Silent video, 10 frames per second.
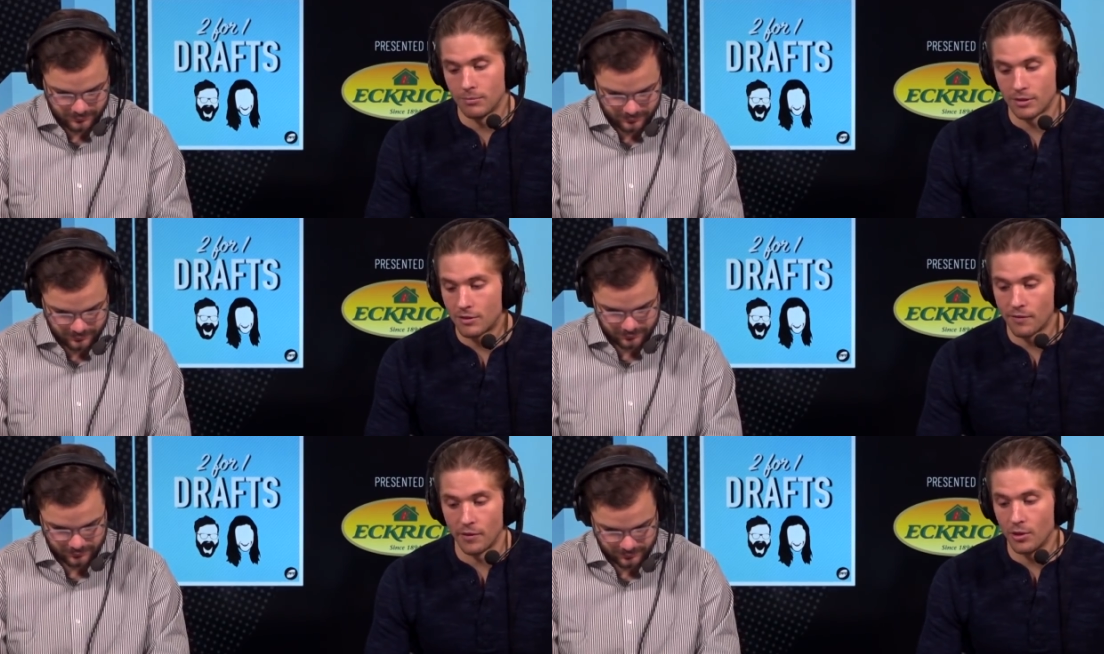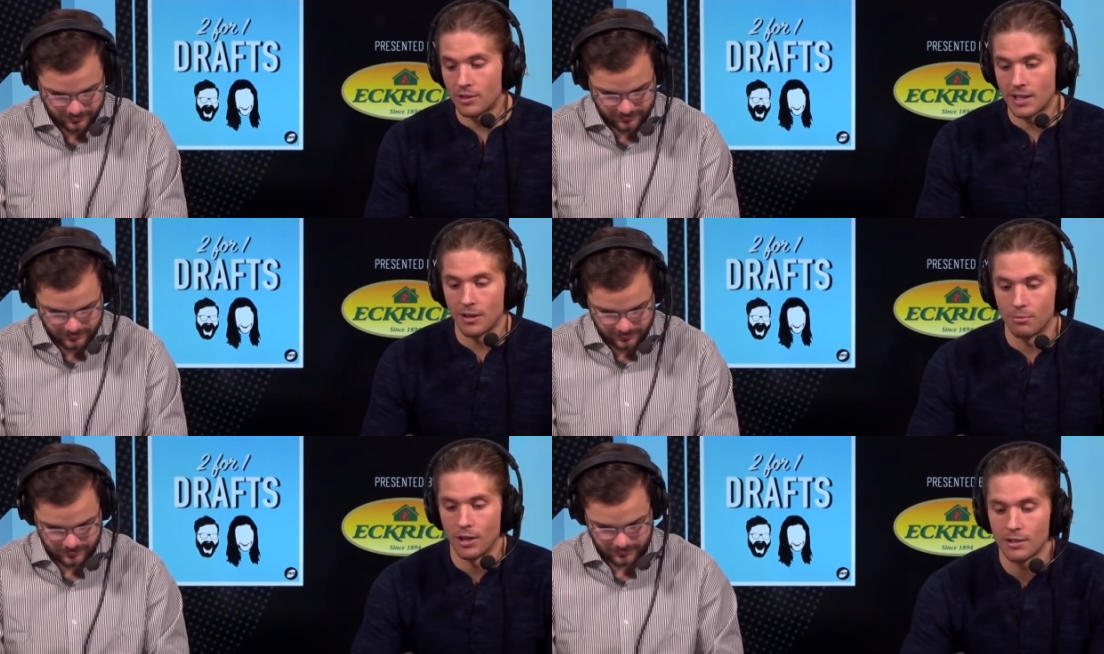Speaker 1: just very
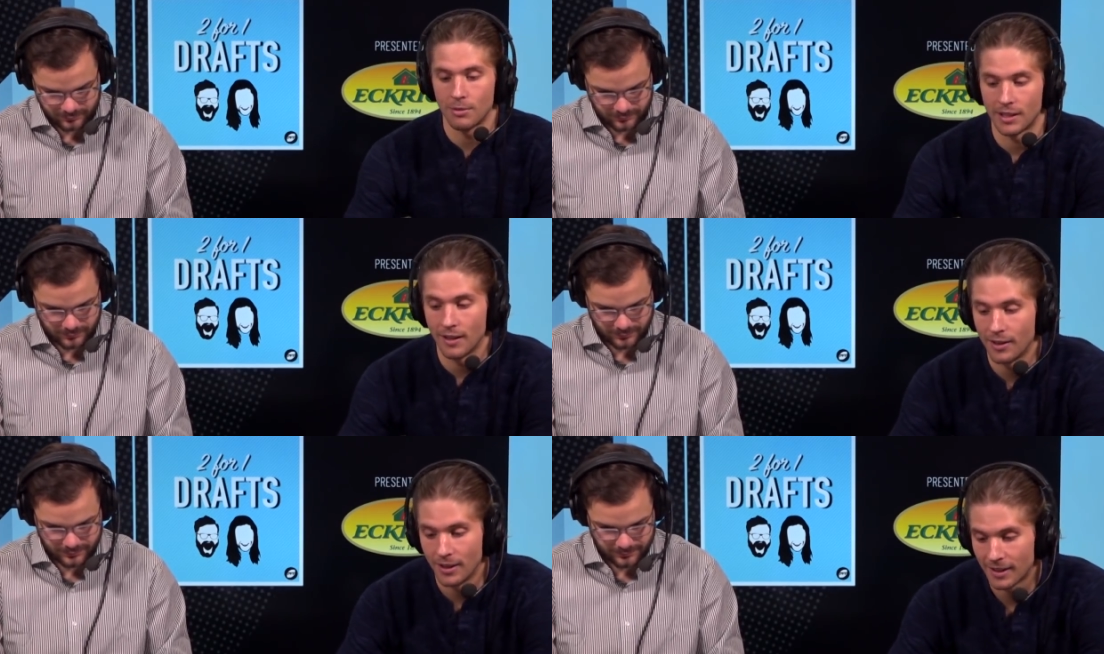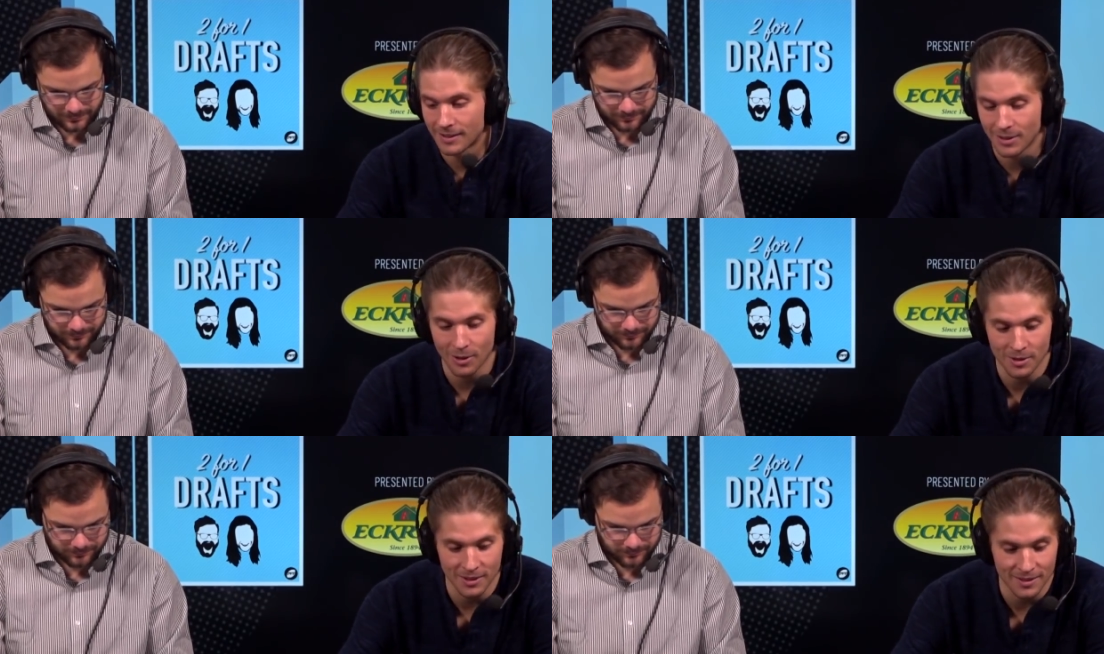solid prospect. I don't know. Like it's
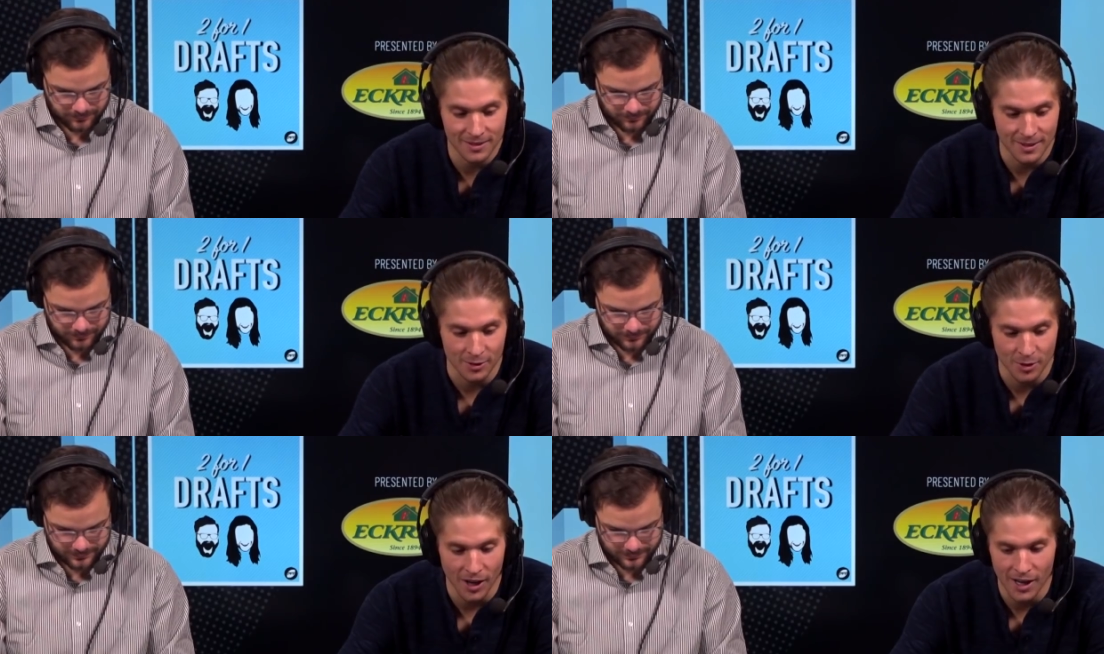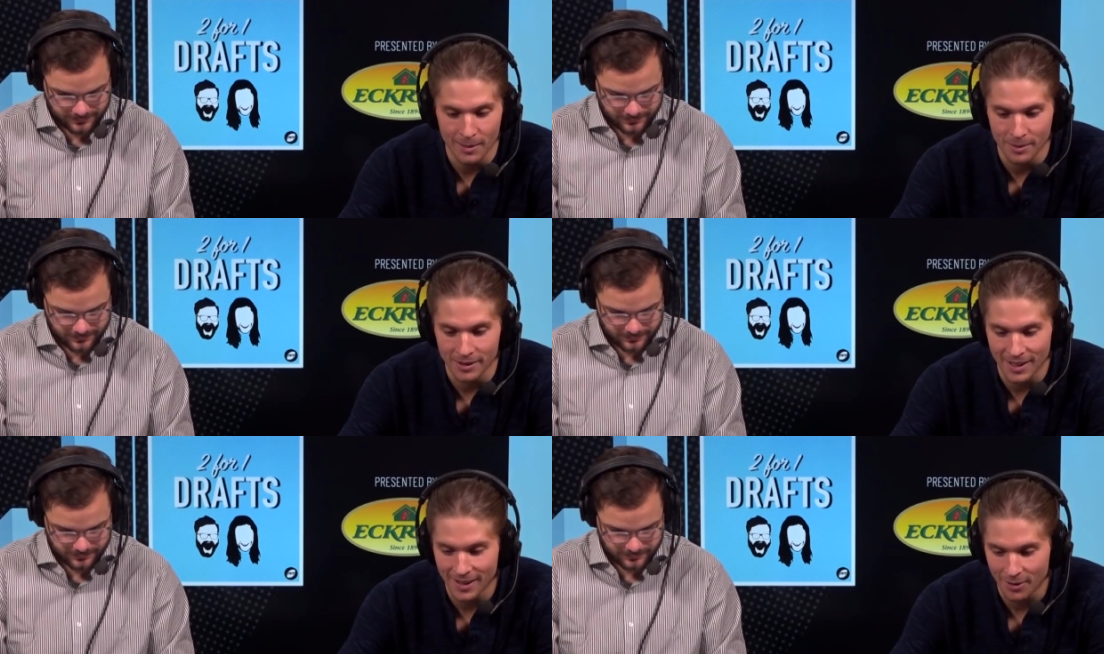hard to describe
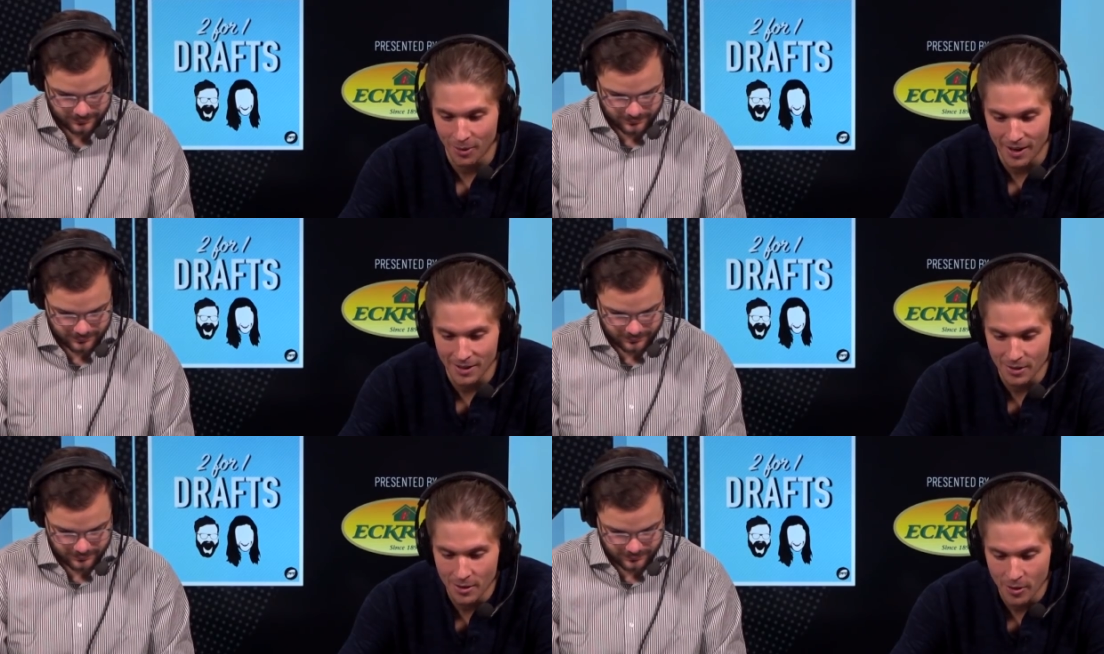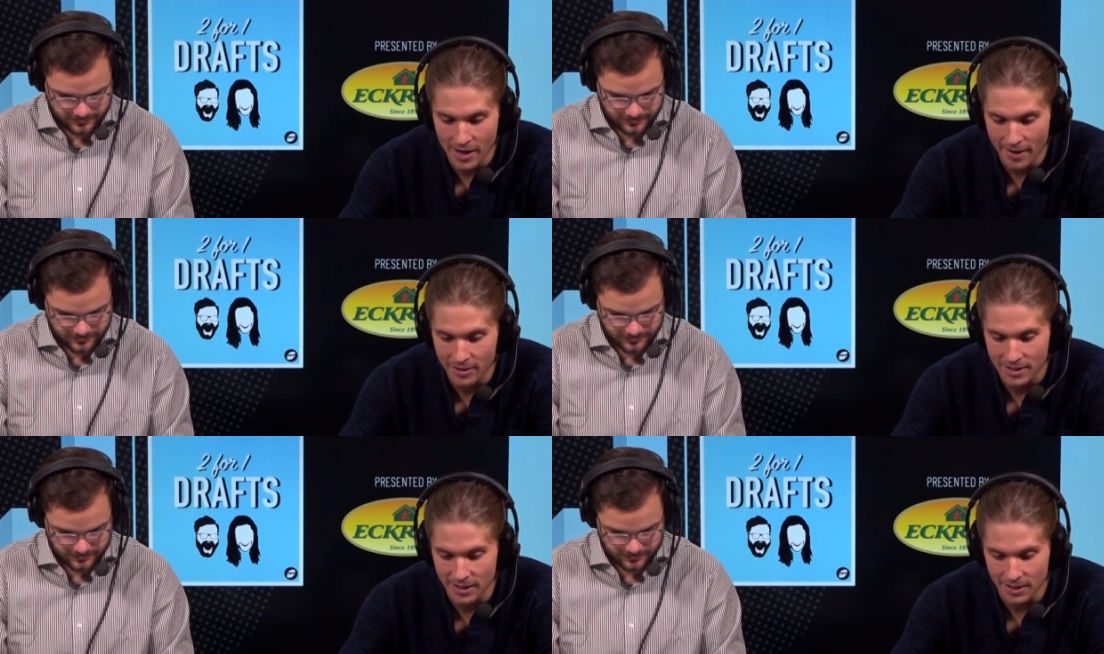exactly why we
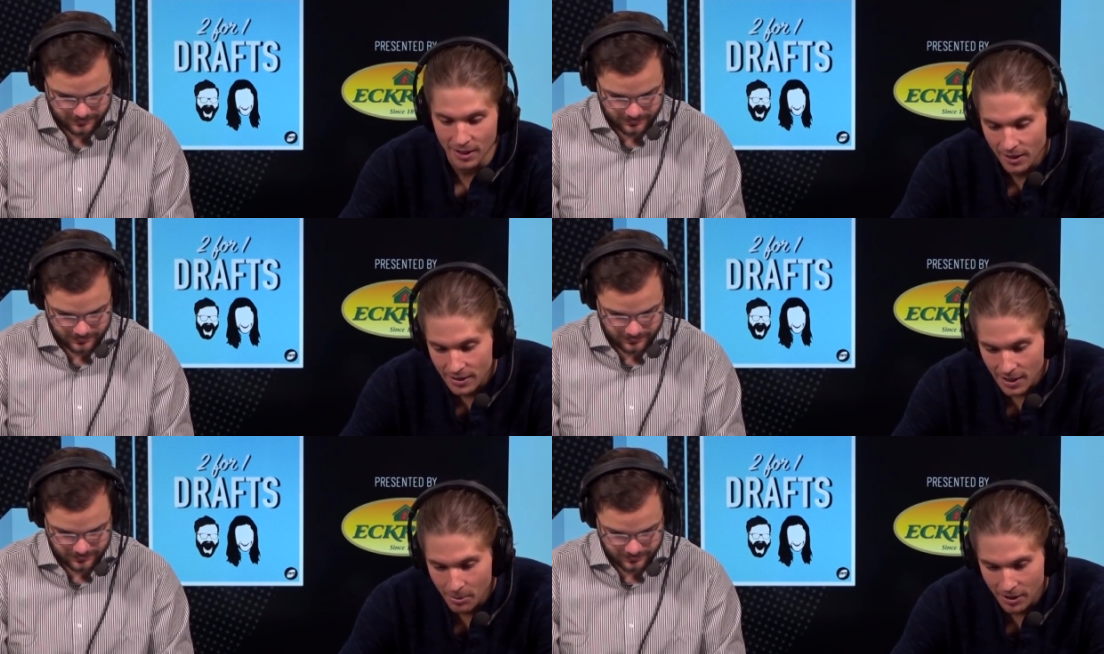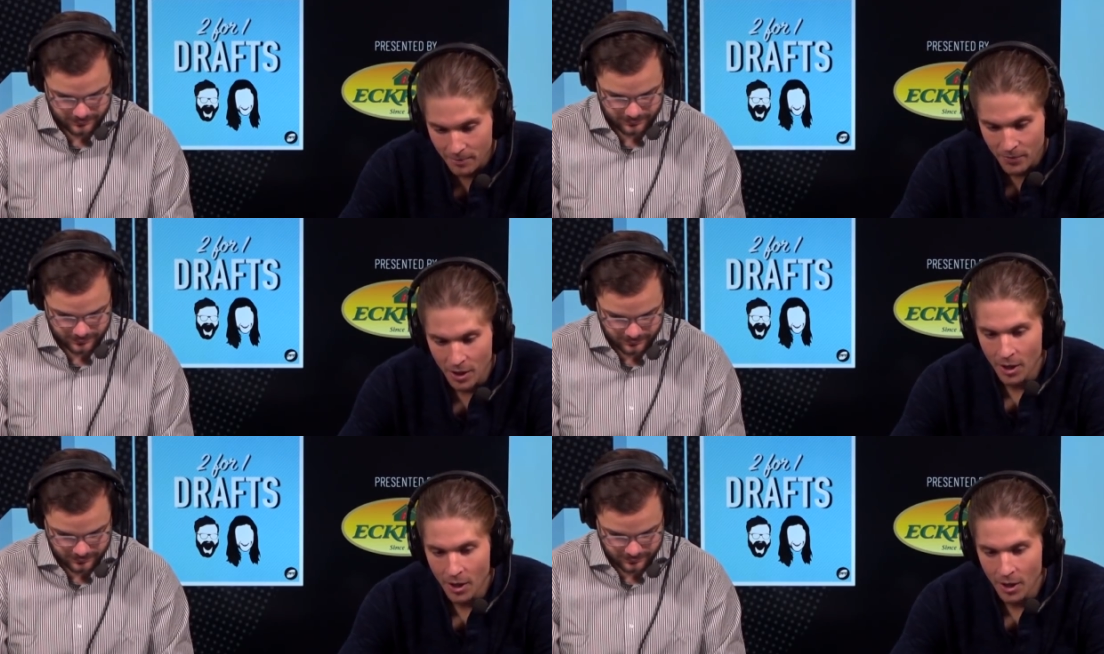haven't seen a ton of tape on him